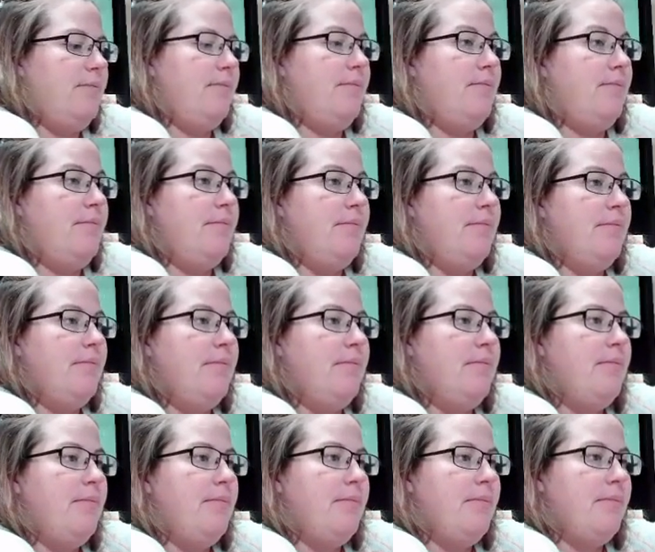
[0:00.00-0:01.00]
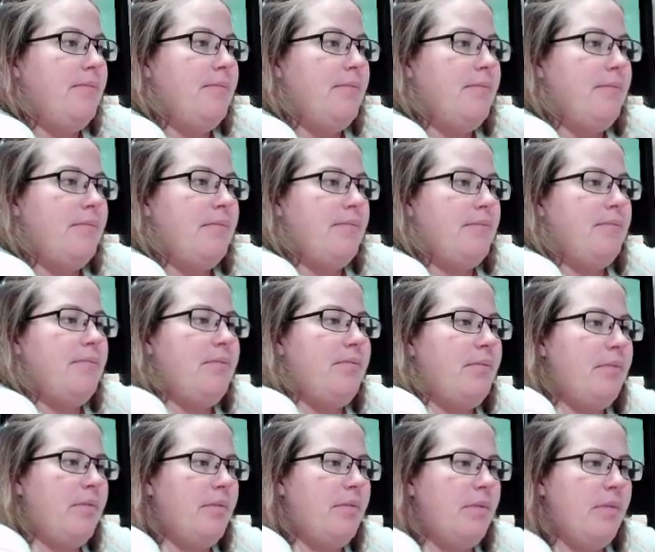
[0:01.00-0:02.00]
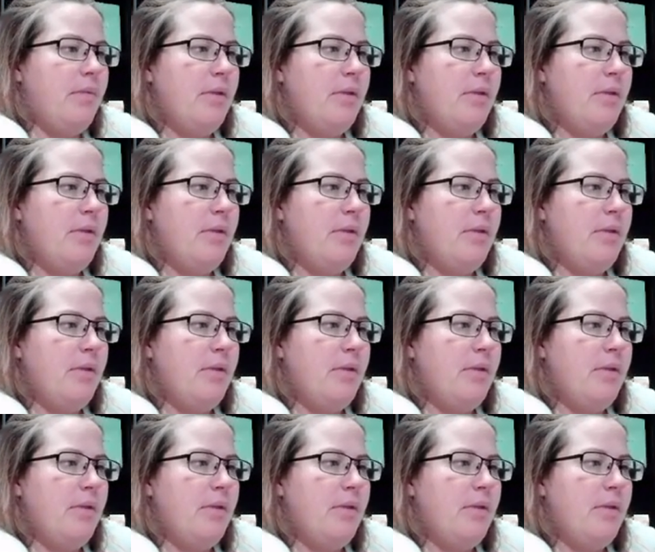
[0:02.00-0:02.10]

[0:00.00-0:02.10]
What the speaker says: (silence)